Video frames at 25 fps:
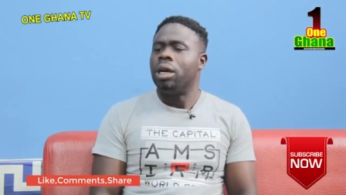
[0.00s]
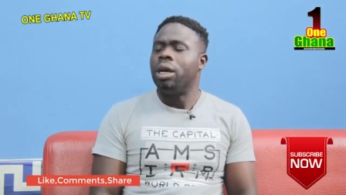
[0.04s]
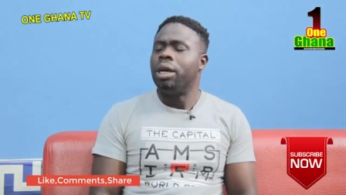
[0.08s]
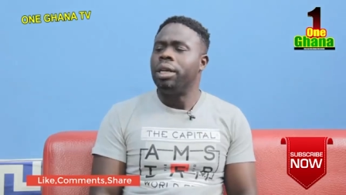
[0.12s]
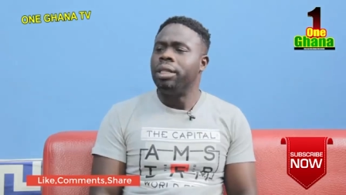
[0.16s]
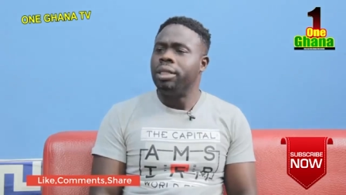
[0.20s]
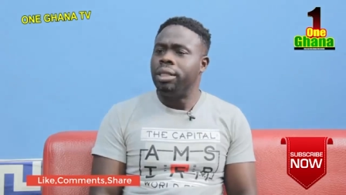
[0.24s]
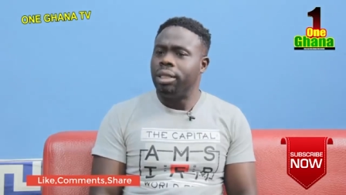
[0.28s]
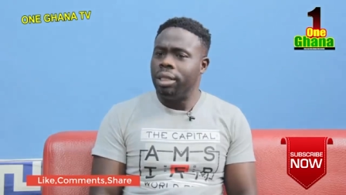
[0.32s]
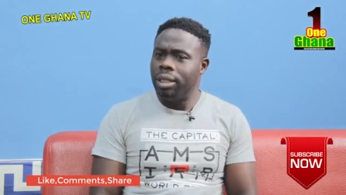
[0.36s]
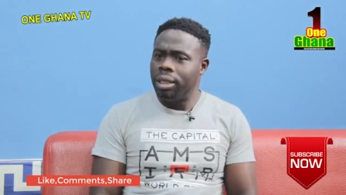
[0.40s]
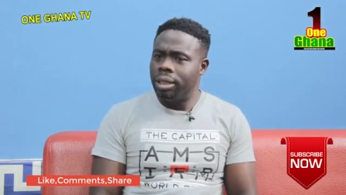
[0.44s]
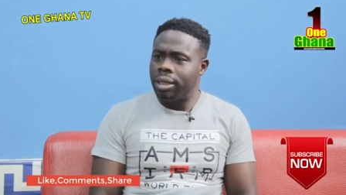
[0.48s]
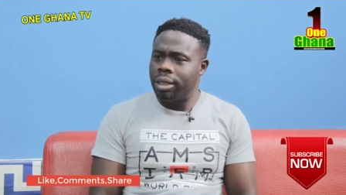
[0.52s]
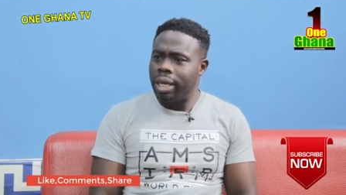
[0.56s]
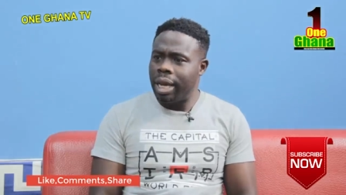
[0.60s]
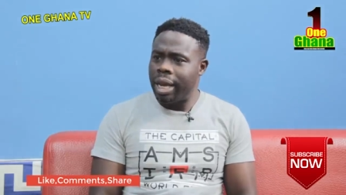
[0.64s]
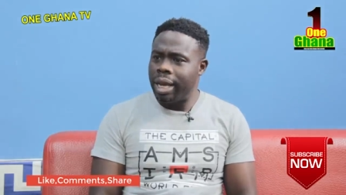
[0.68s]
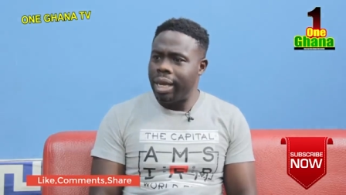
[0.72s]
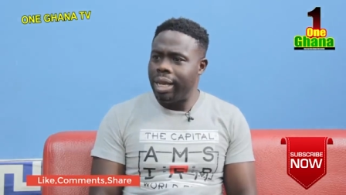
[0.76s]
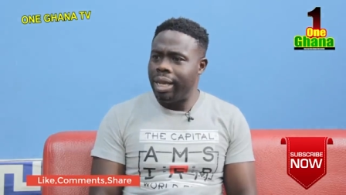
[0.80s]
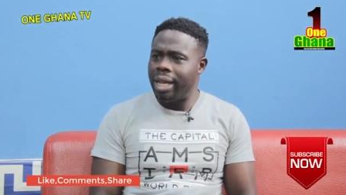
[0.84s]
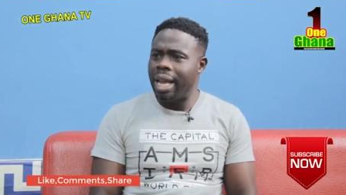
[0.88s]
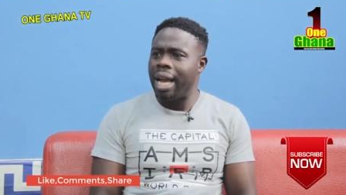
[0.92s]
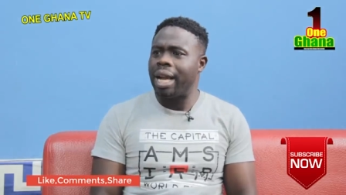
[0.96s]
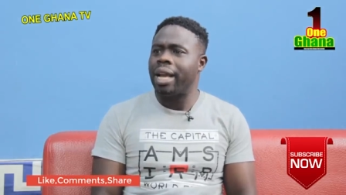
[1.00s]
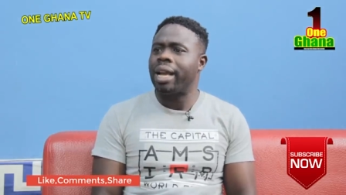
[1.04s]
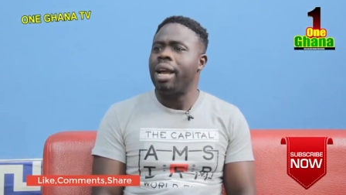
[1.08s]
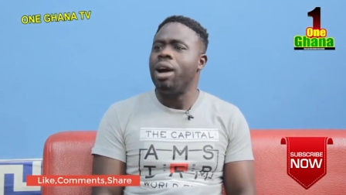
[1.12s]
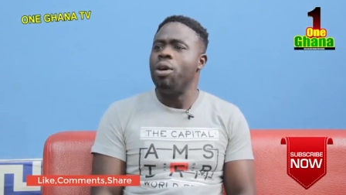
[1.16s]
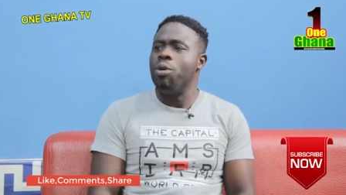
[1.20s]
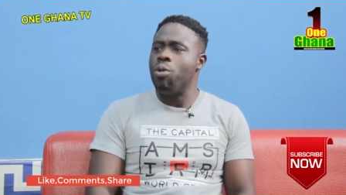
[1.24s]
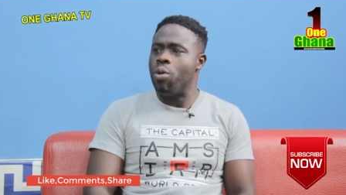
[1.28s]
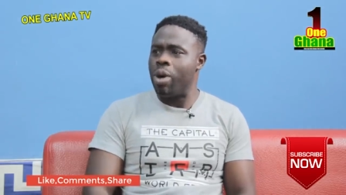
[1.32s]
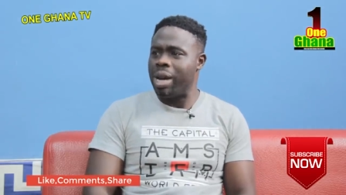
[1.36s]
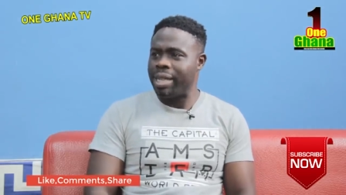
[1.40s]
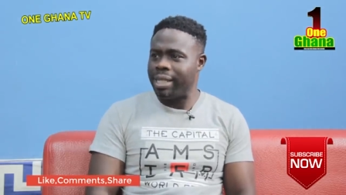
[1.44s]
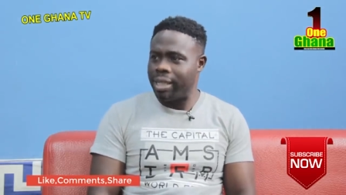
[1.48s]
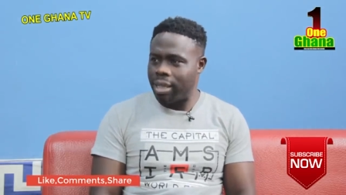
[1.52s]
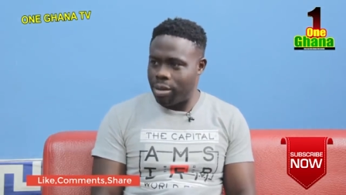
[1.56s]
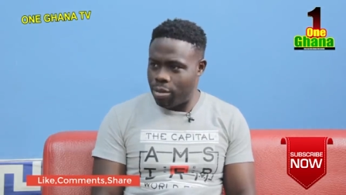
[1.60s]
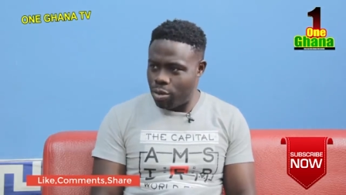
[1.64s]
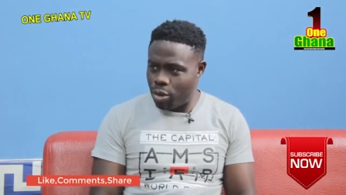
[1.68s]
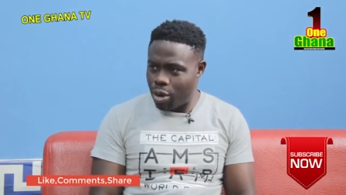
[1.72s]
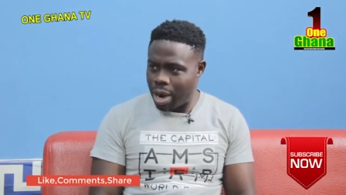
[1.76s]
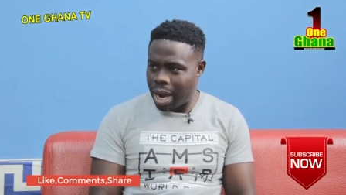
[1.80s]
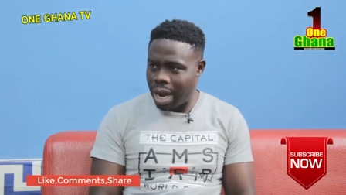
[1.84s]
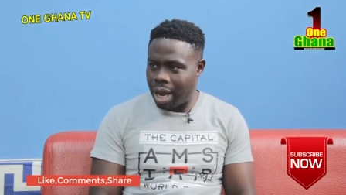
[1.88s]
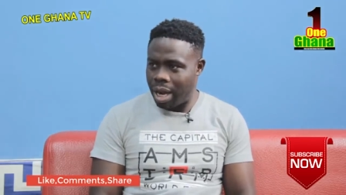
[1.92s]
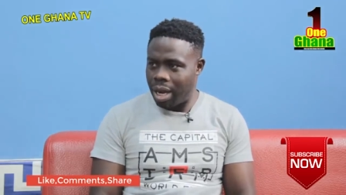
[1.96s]
And he say, "Ya can't want
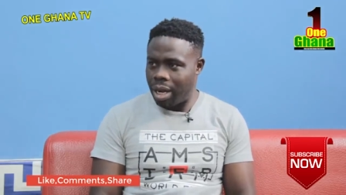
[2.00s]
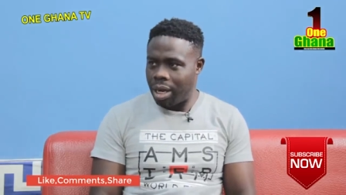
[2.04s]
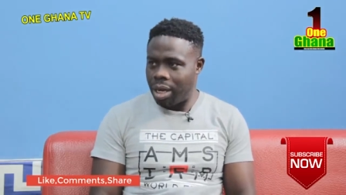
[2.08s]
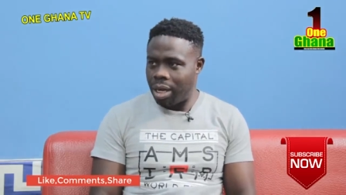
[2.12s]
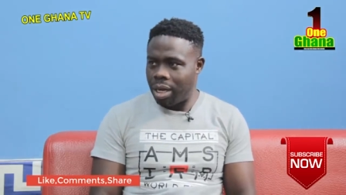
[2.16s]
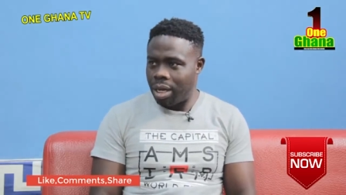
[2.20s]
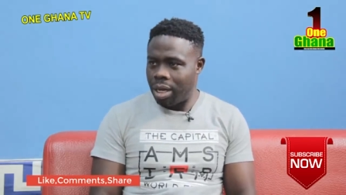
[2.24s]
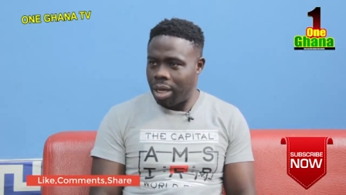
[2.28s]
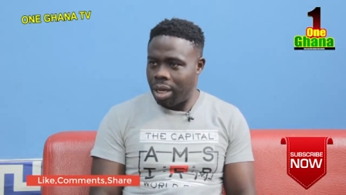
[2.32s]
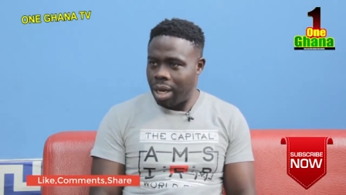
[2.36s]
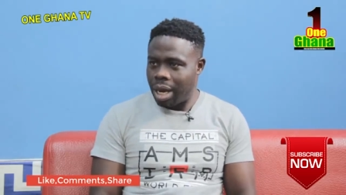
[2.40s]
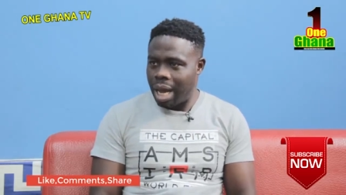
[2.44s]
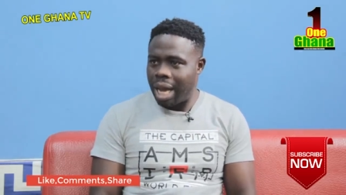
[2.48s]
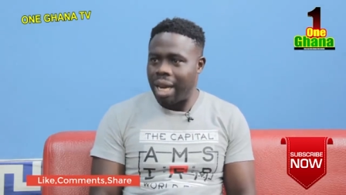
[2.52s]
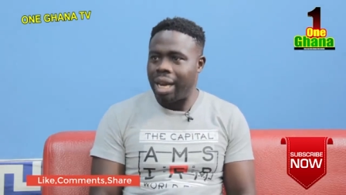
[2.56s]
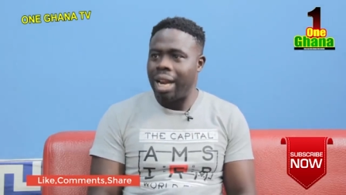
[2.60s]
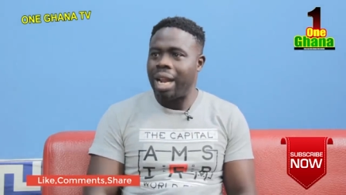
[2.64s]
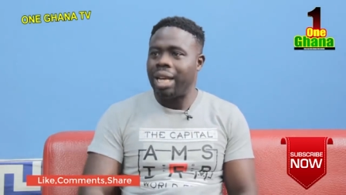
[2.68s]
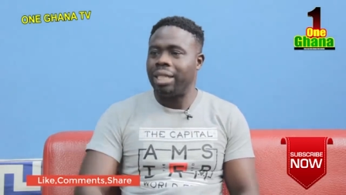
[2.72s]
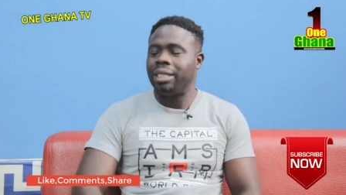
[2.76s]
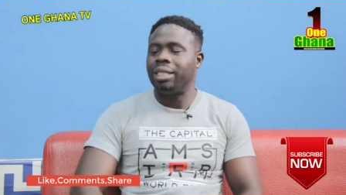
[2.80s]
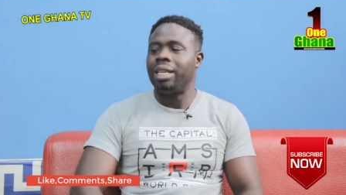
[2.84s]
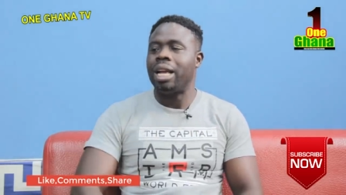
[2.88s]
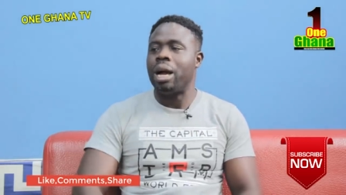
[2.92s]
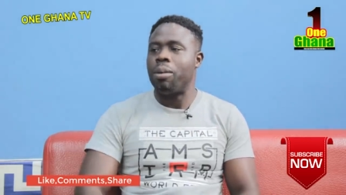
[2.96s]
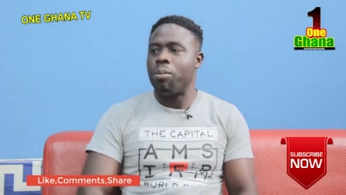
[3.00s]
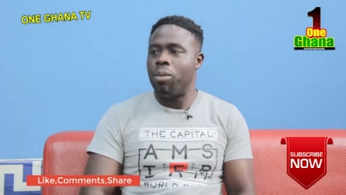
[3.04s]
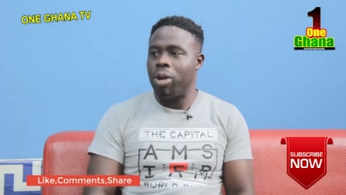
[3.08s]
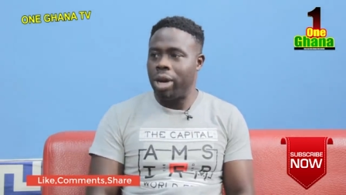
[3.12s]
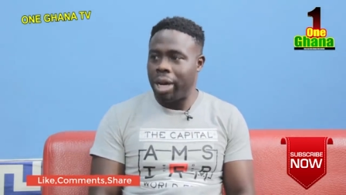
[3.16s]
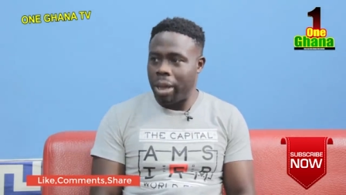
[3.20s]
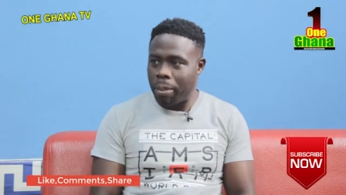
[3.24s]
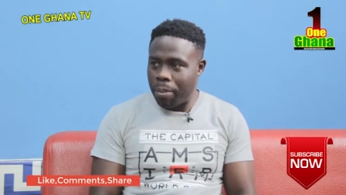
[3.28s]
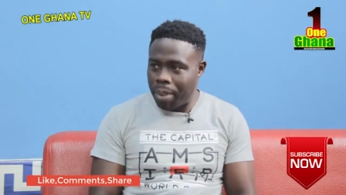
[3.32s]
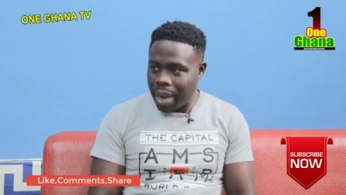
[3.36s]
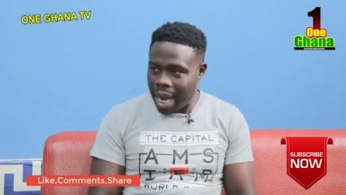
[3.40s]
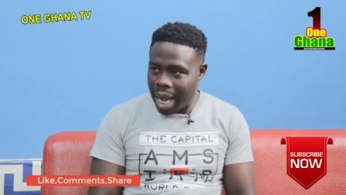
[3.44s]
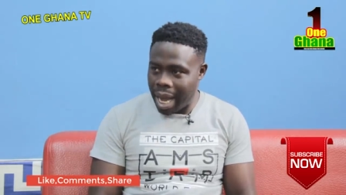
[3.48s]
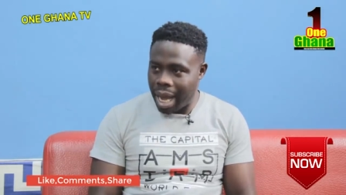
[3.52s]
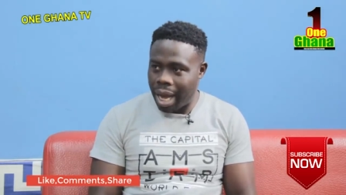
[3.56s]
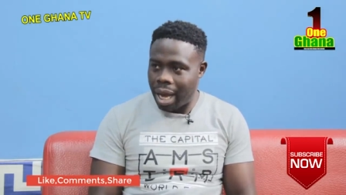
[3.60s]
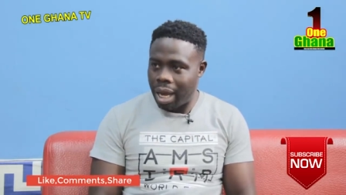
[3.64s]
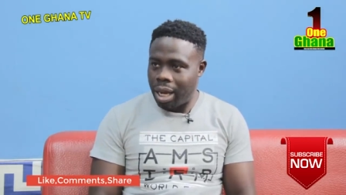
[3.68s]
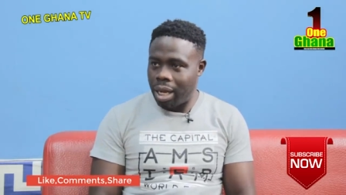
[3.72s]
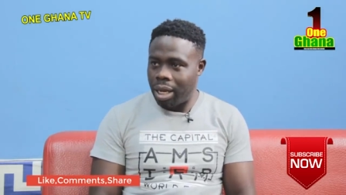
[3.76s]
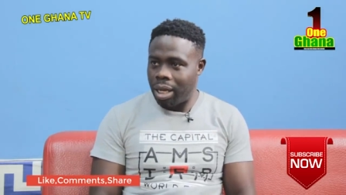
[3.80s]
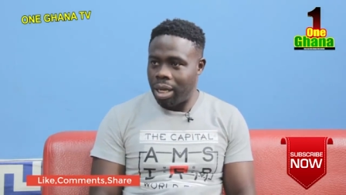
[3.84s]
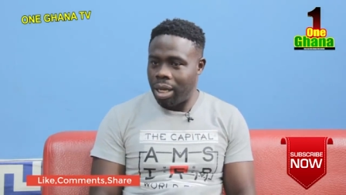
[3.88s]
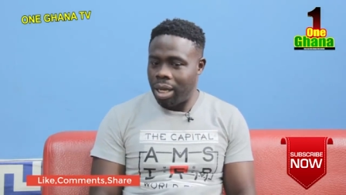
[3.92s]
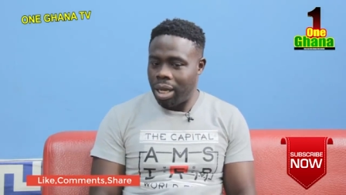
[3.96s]
someone." And I say, "I born a pa."